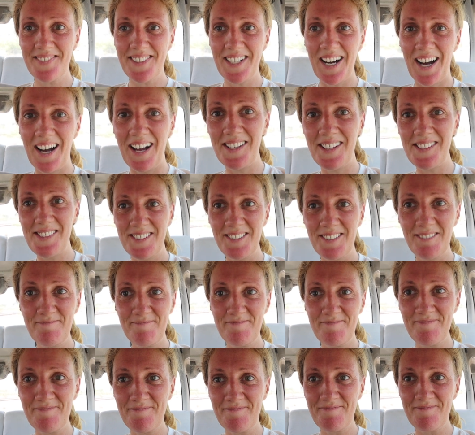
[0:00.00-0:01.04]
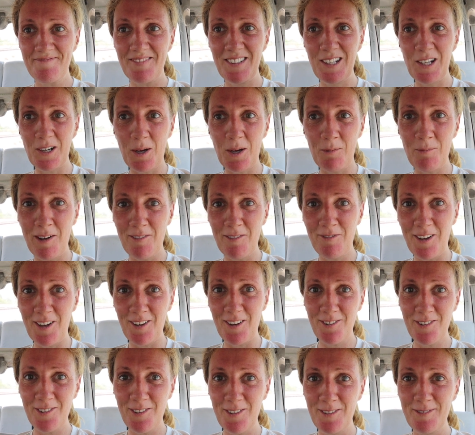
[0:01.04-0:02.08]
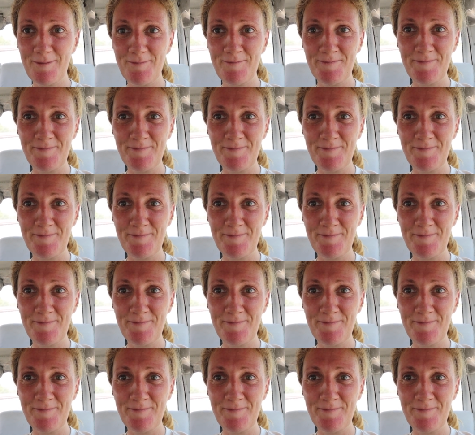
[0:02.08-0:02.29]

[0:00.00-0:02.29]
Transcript: Guys, yeah. look at my face.